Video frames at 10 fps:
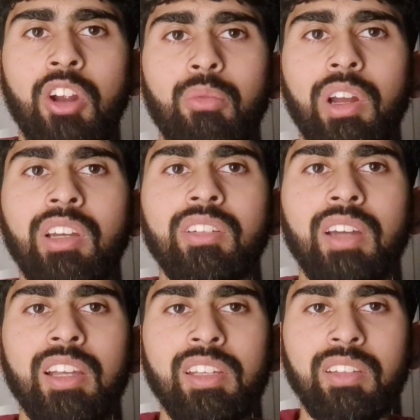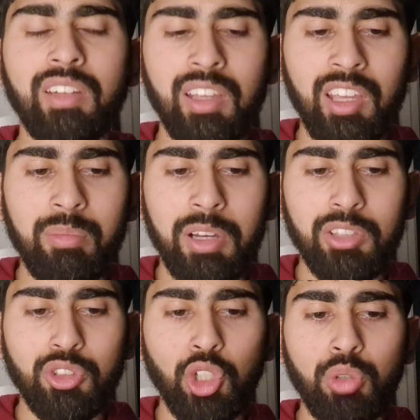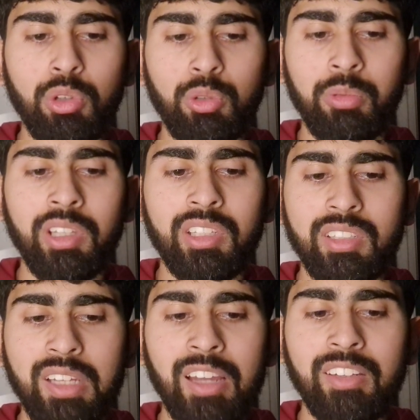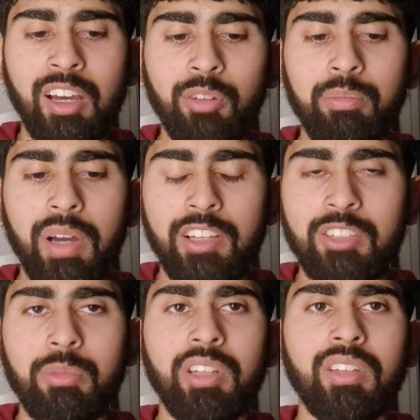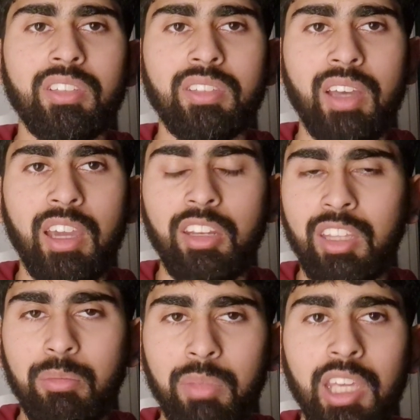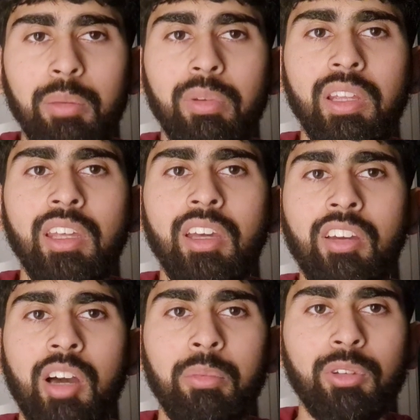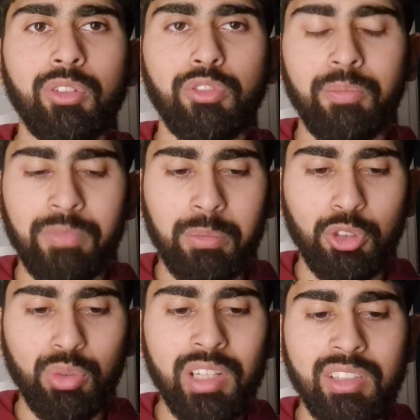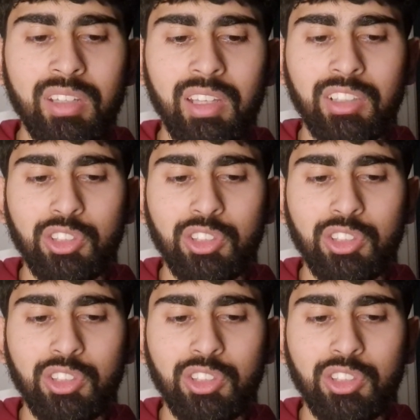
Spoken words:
recognizing that him and Joe Root would be the standout batsmen in this side, he may play a couple of great innings.